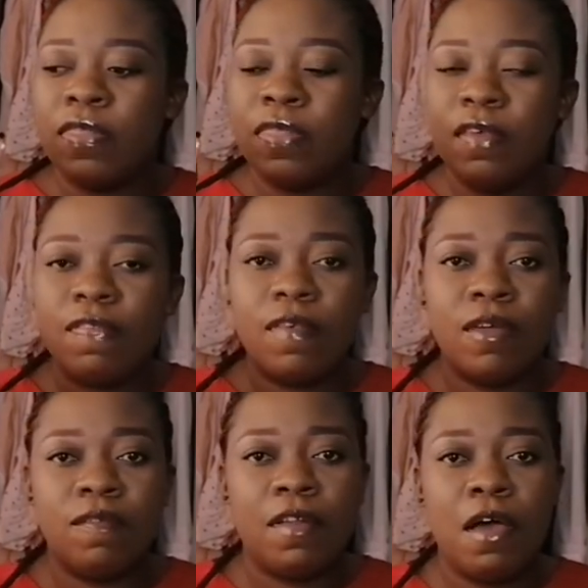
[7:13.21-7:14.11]
This
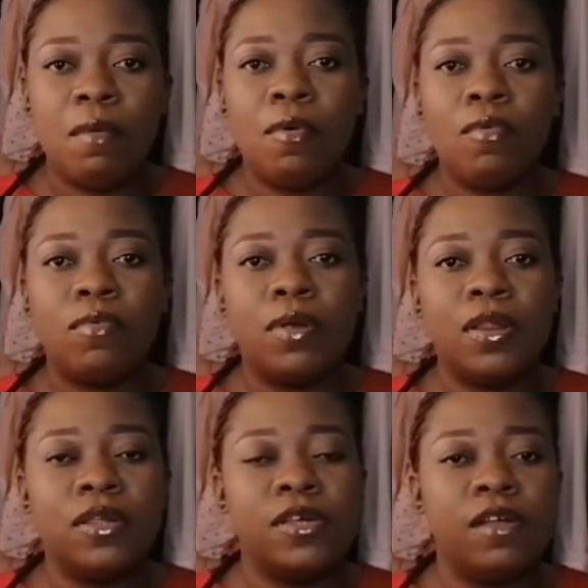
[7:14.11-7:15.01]
and Flower Bomb
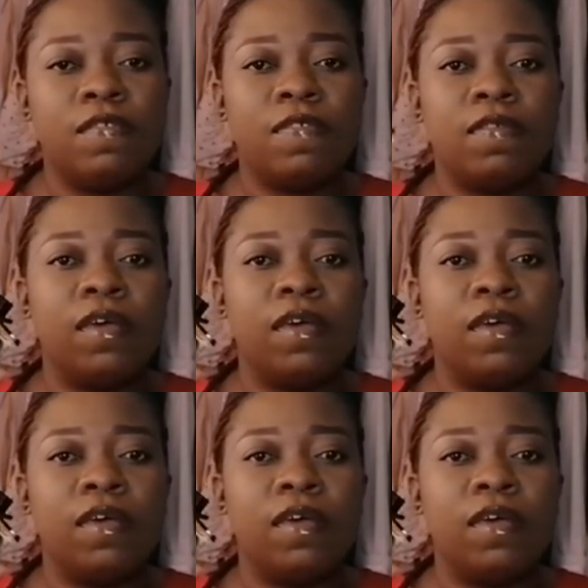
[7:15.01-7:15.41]
really just